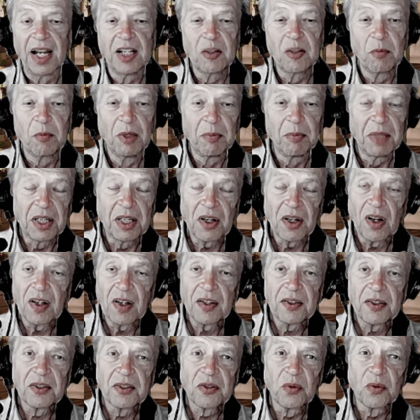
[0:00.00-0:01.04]
But
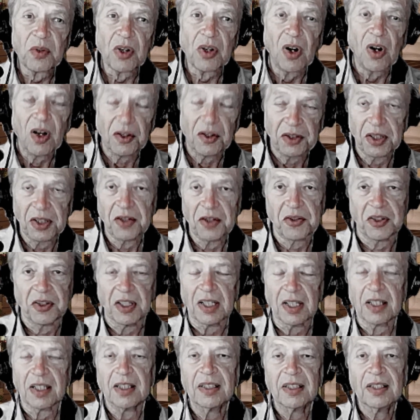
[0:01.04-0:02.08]
because we're autistic,
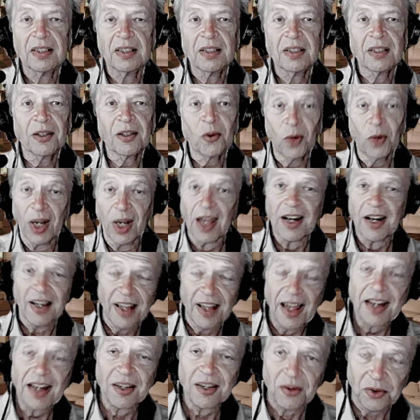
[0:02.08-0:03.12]
we got a
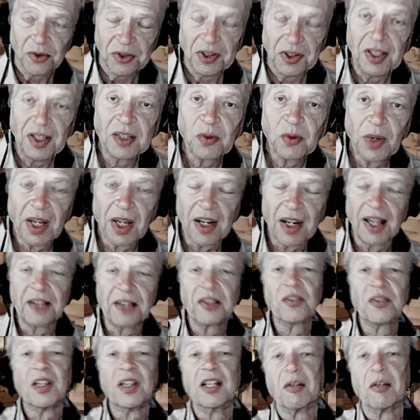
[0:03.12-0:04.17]
lot of those things. We got a lot to
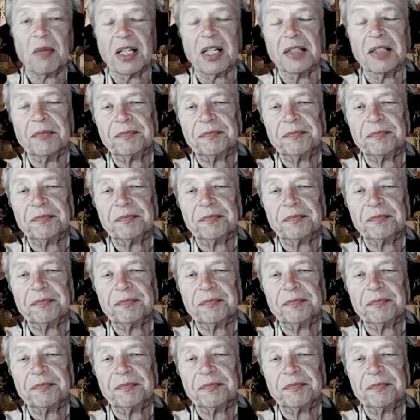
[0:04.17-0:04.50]
think about.